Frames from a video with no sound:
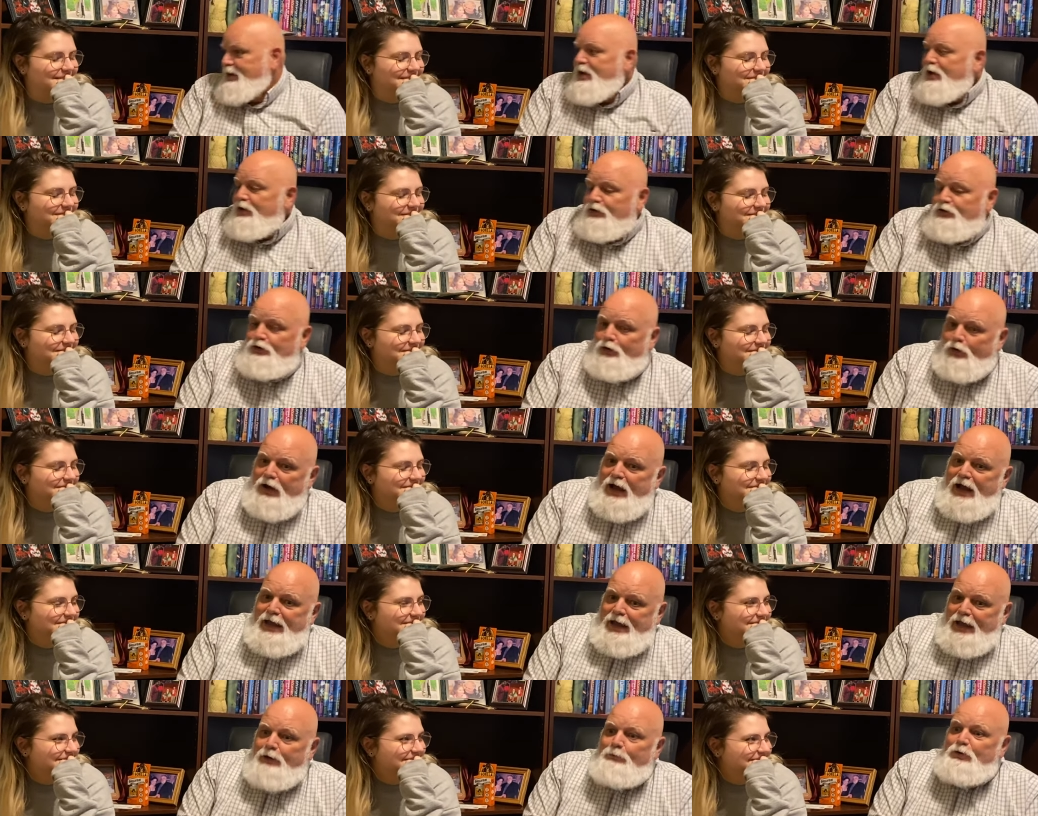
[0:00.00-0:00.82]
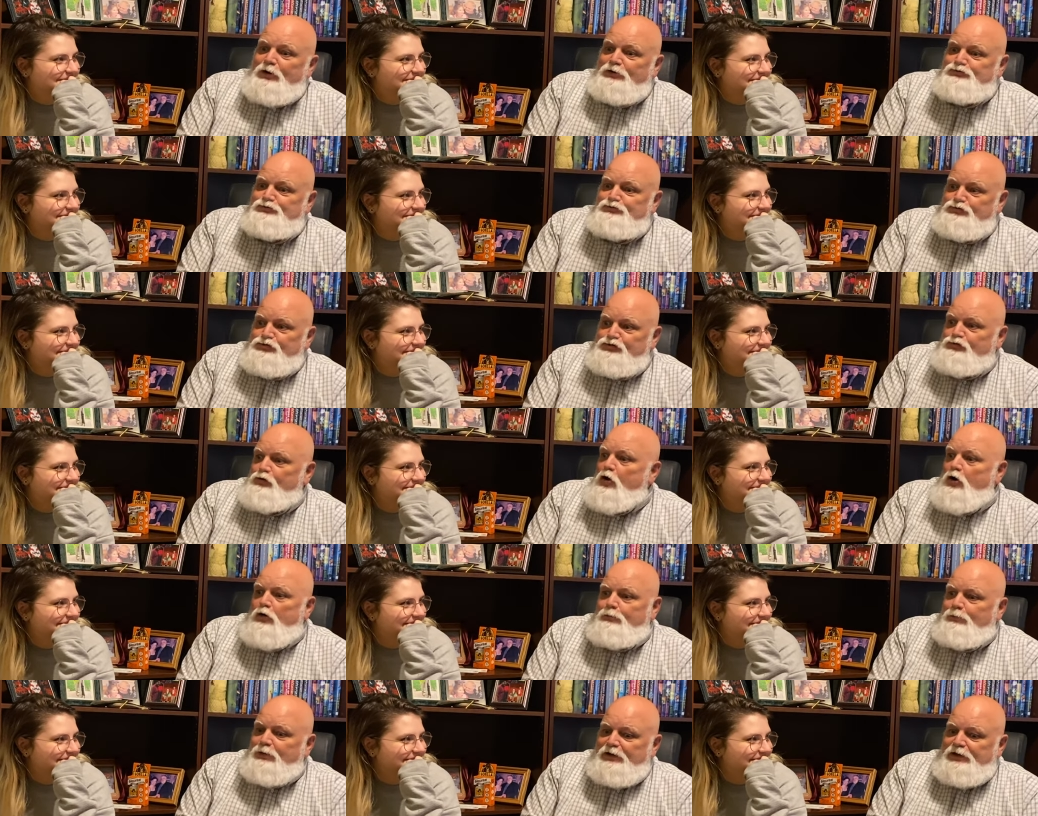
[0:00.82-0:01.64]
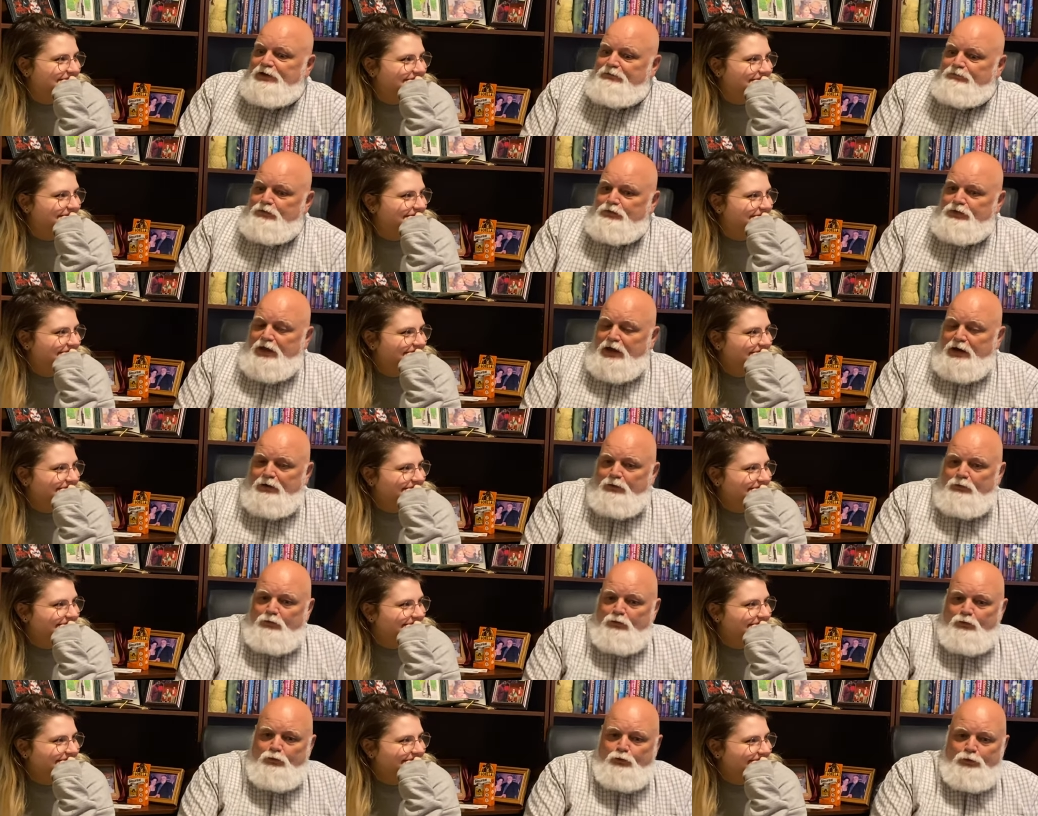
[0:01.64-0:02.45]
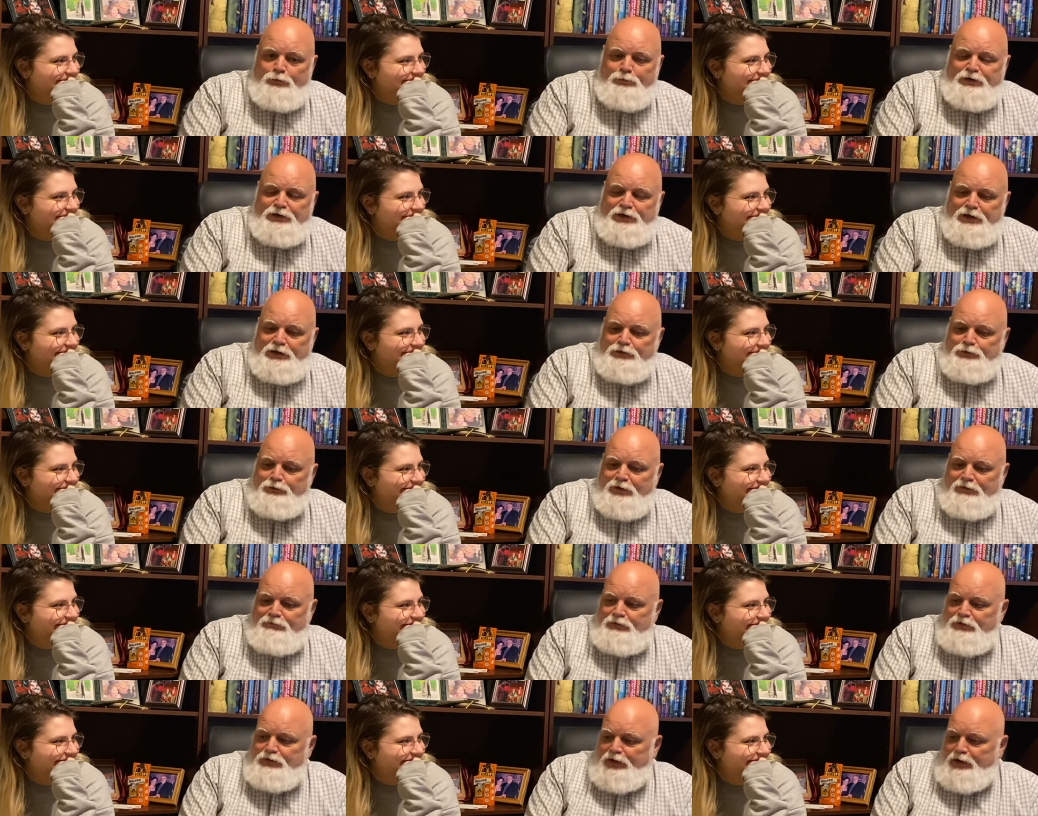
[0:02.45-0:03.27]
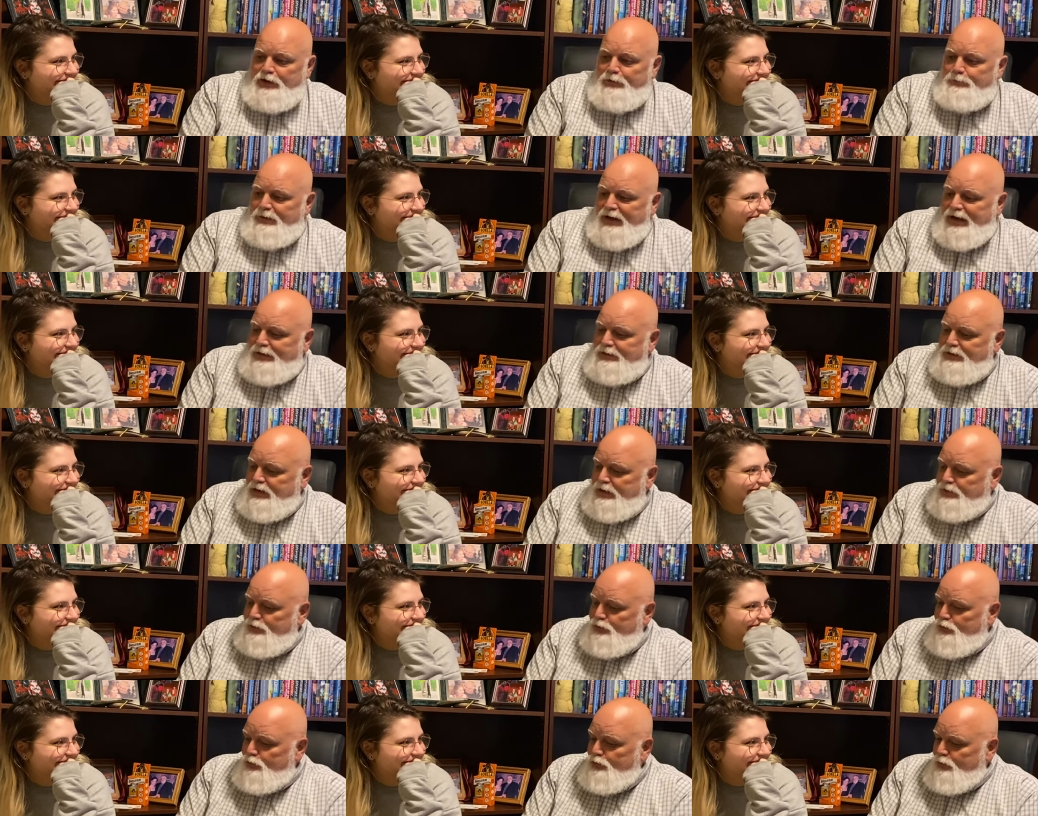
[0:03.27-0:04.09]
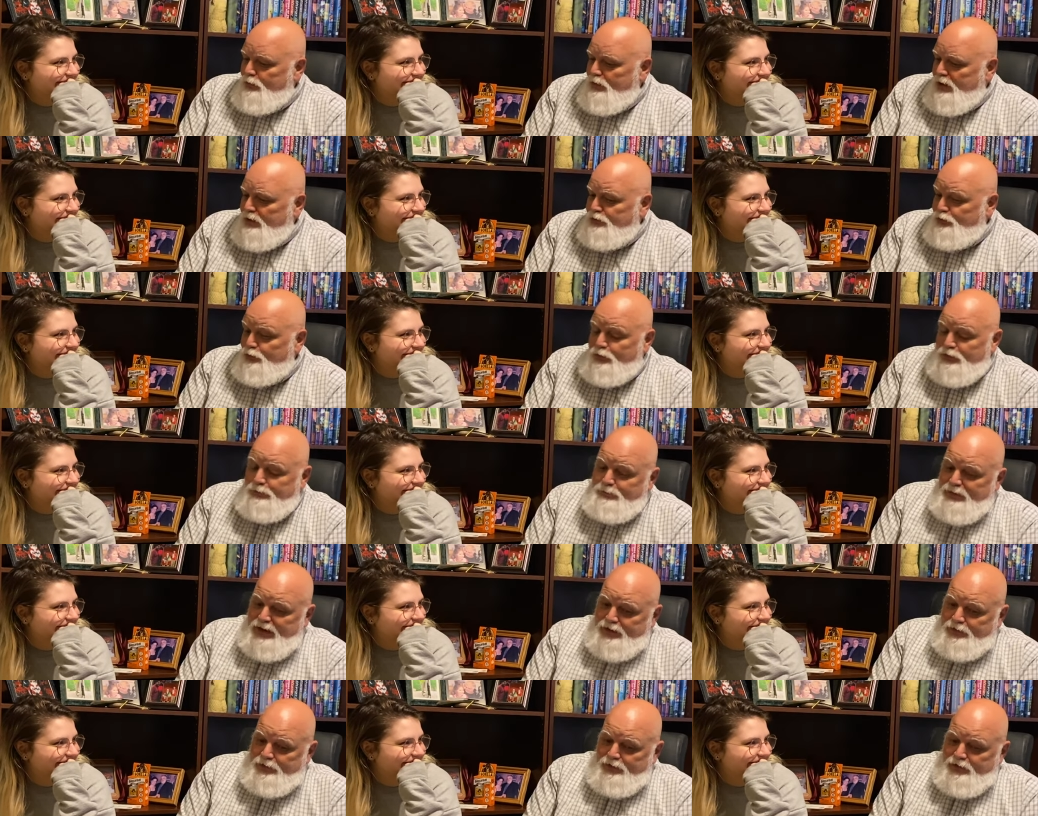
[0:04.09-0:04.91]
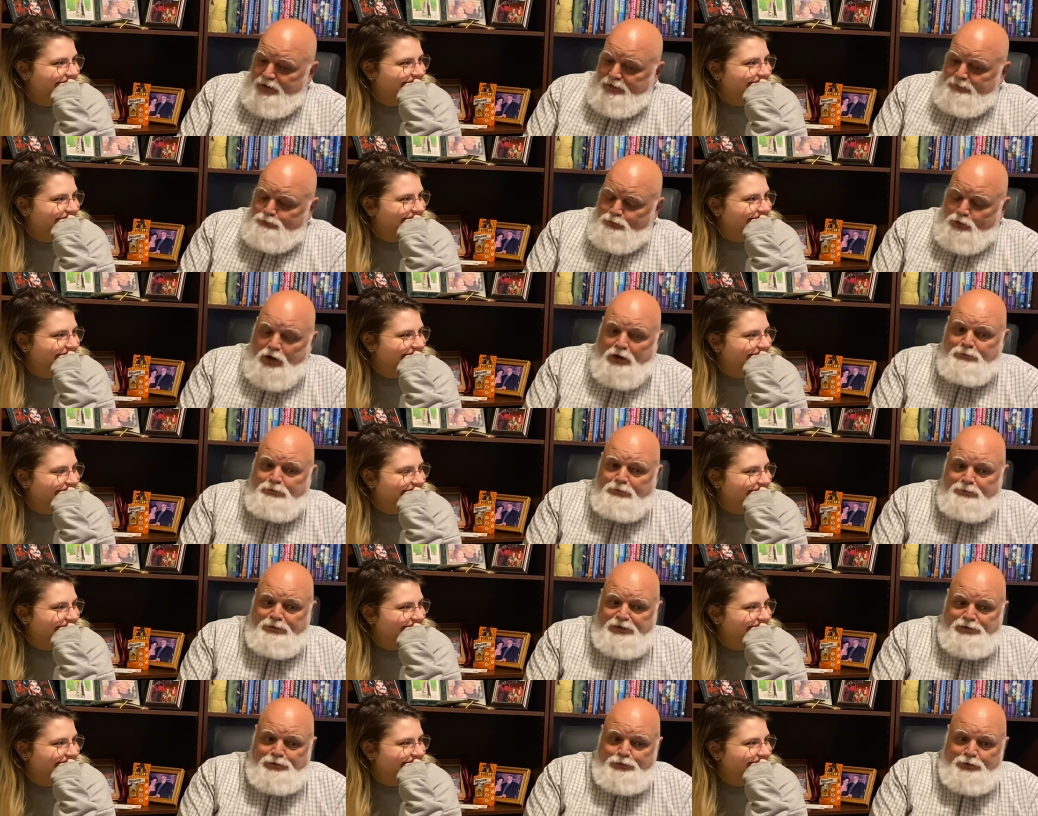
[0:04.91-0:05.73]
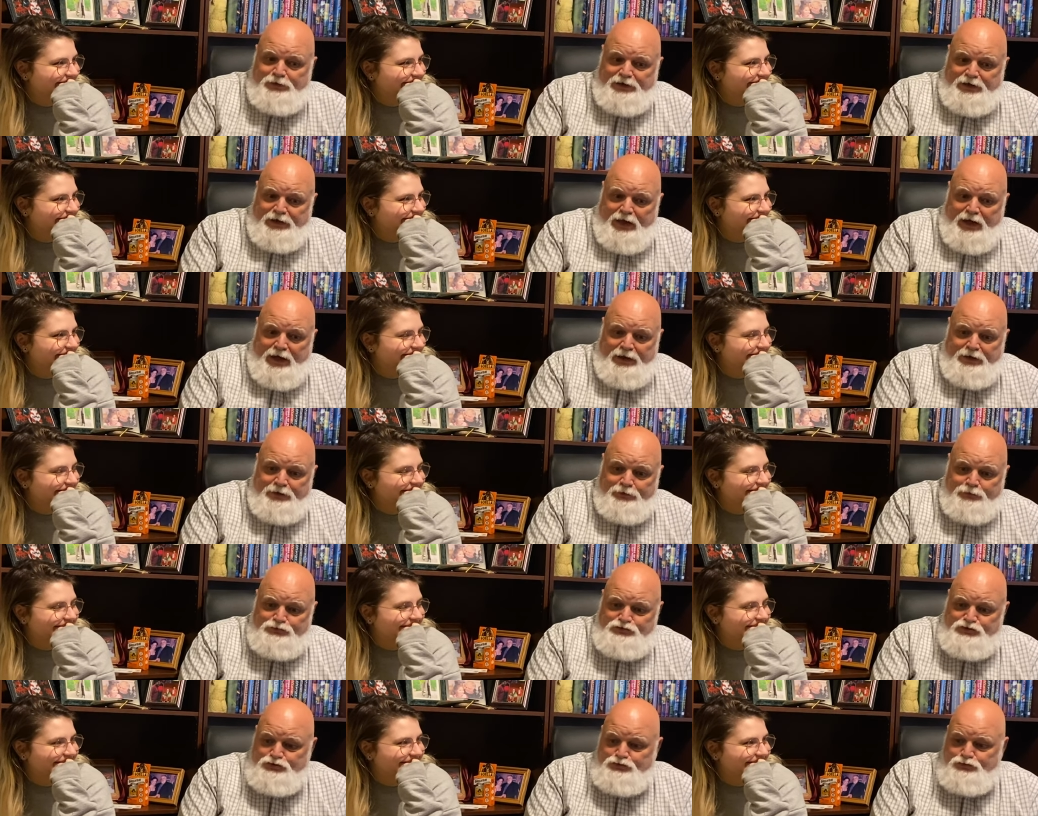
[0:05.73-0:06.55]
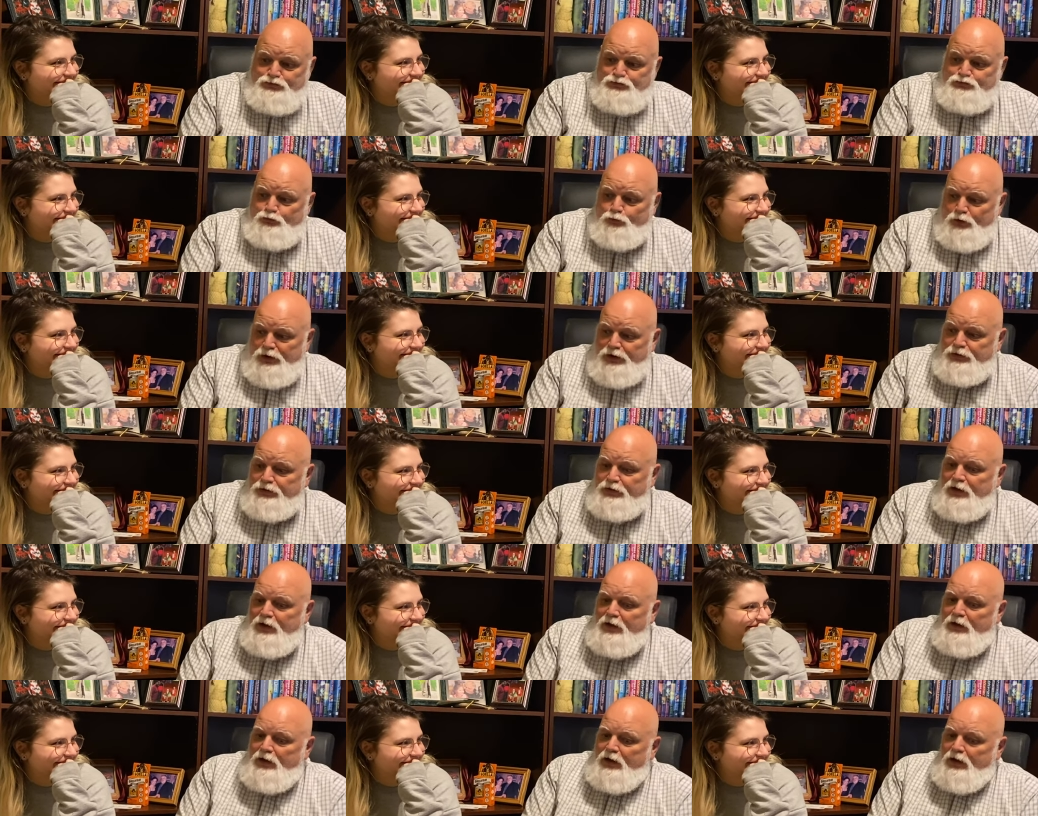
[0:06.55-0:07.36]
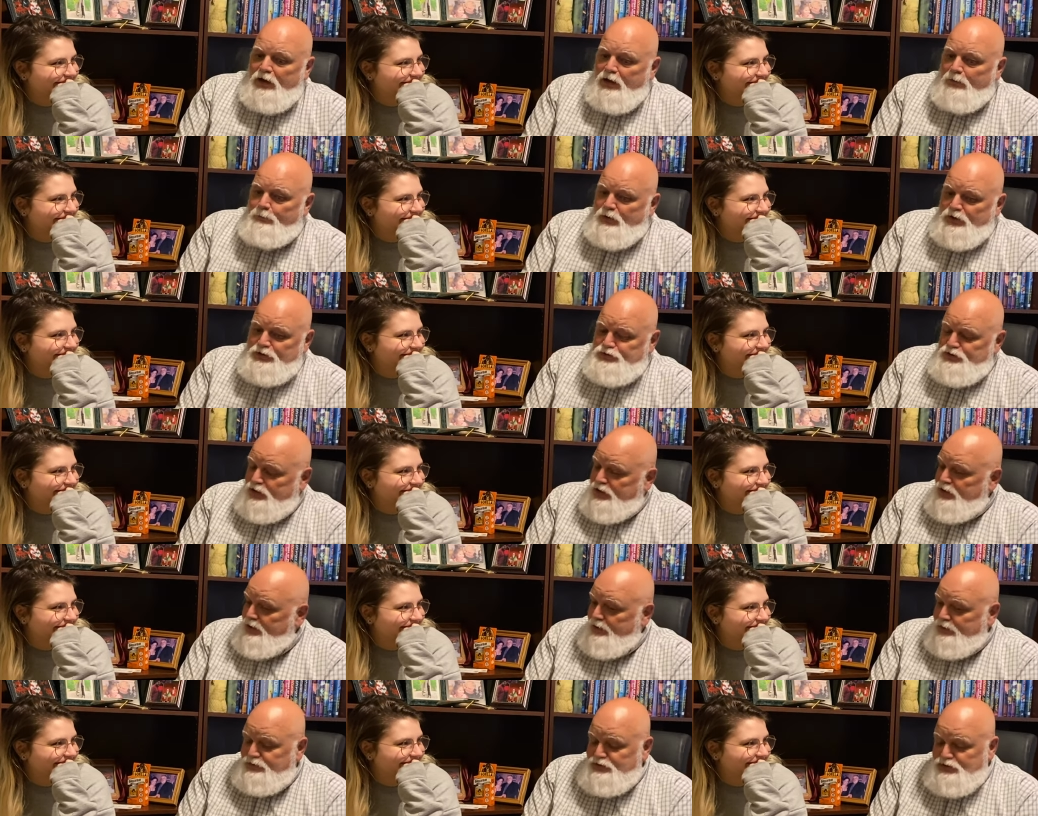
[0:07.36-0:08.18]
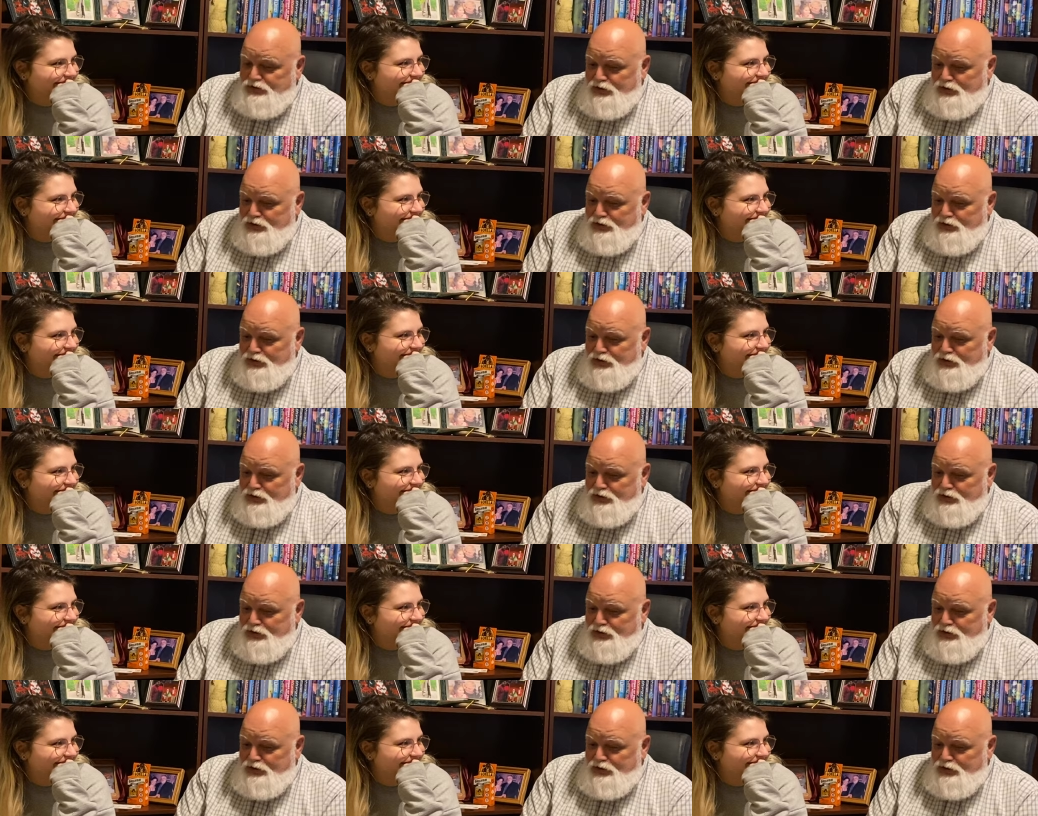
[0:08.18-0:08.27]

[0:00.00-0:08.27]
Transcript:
Speaker 1: I, you know, I am a strong believer that a woman can do everything a man can do, do it better, and probably do it in high heel shoes with a bunch of kids.